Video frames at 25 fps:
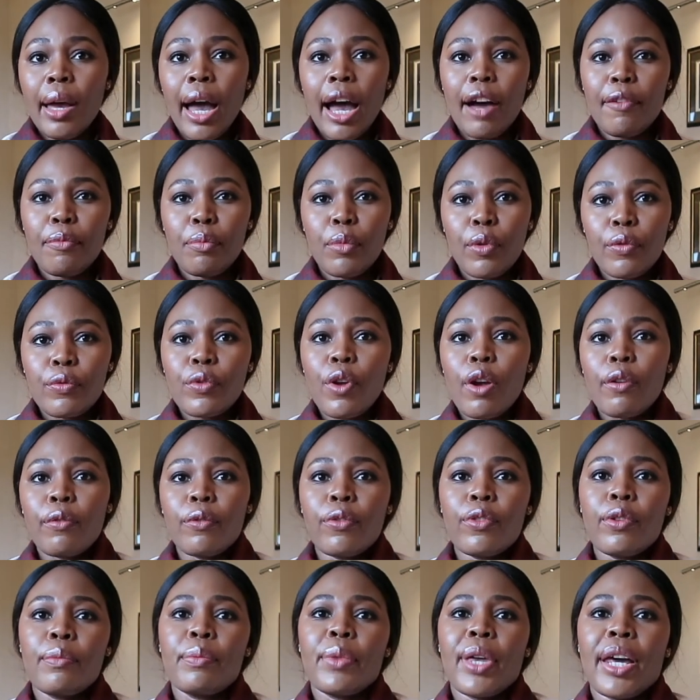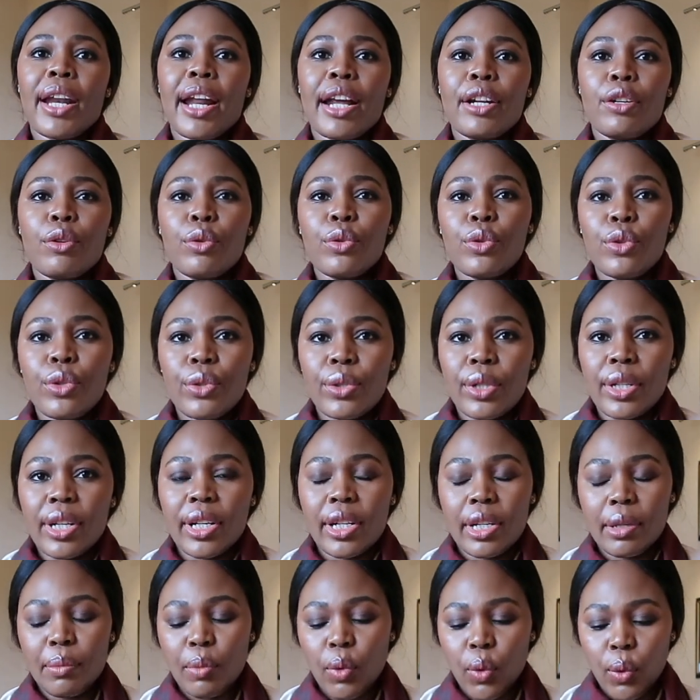I've moved on from that I don't use it
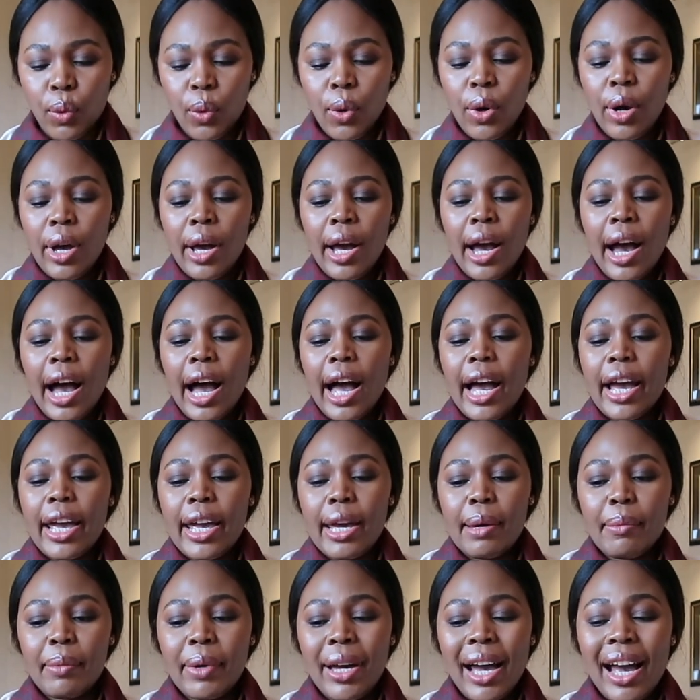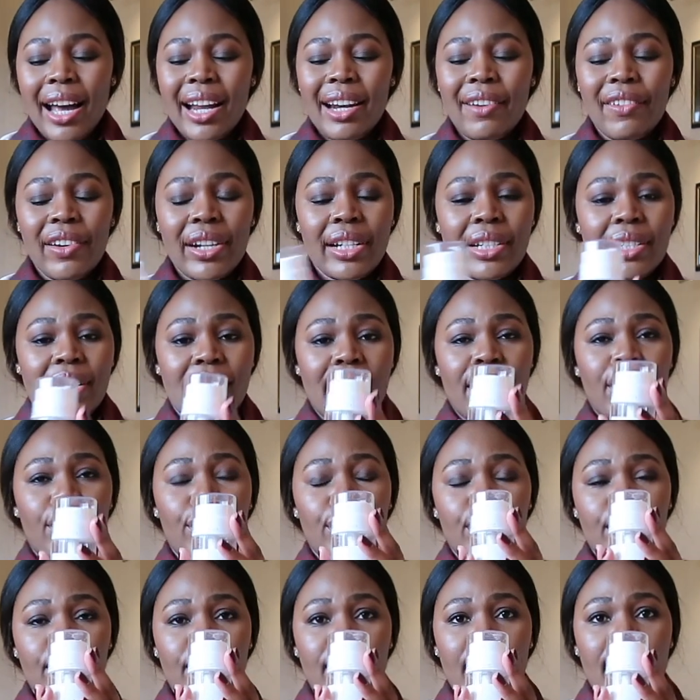anymore I am currently
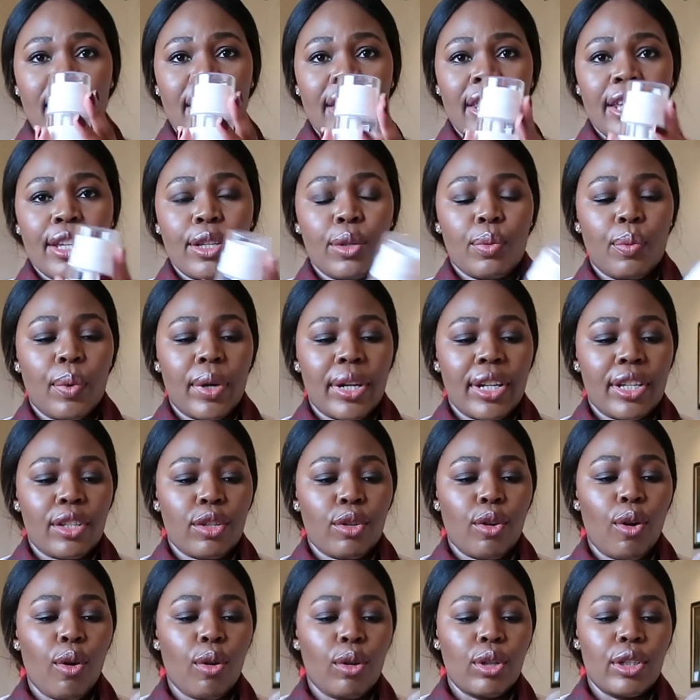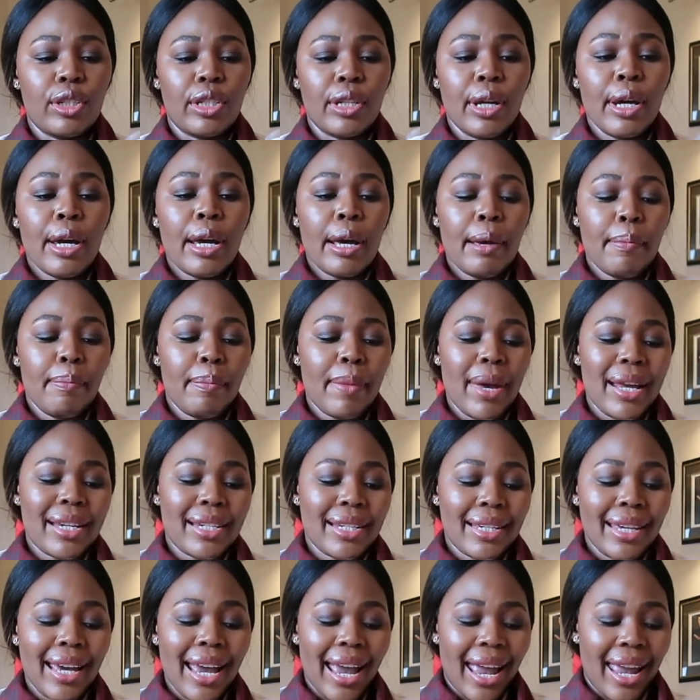using this one it's called
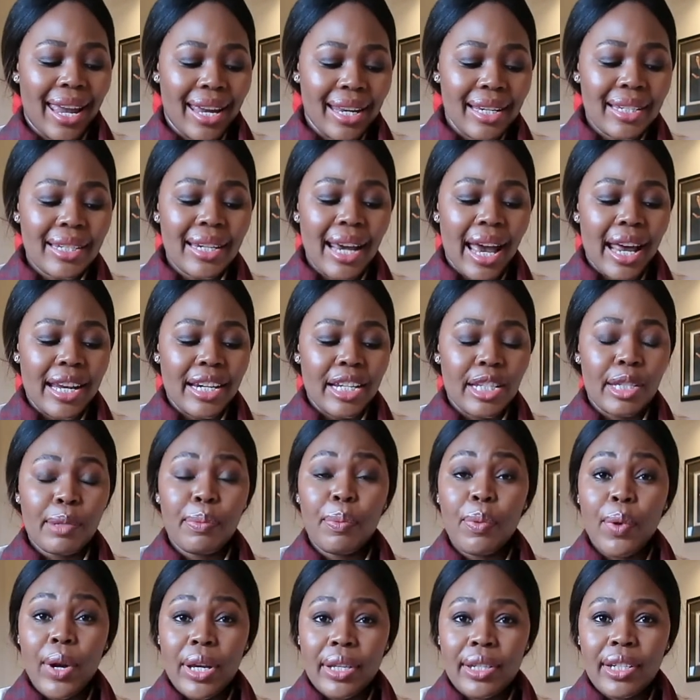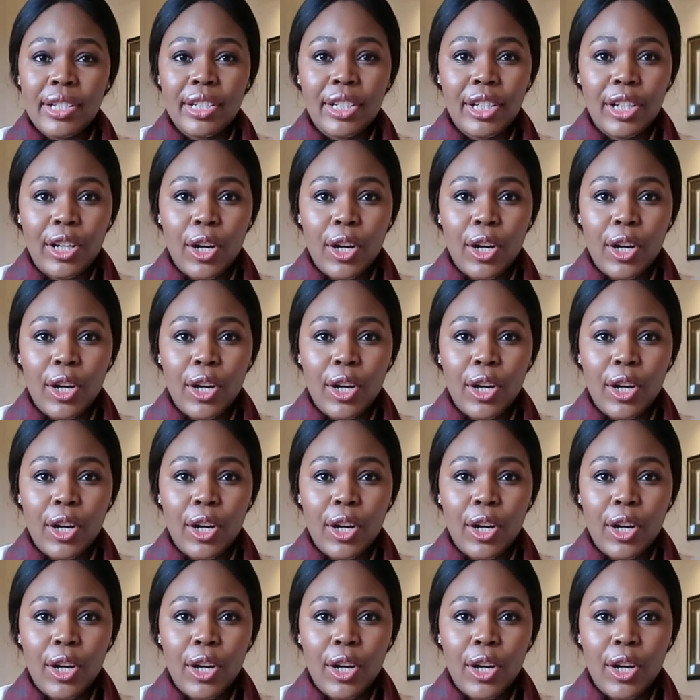Medik8 and it's Press and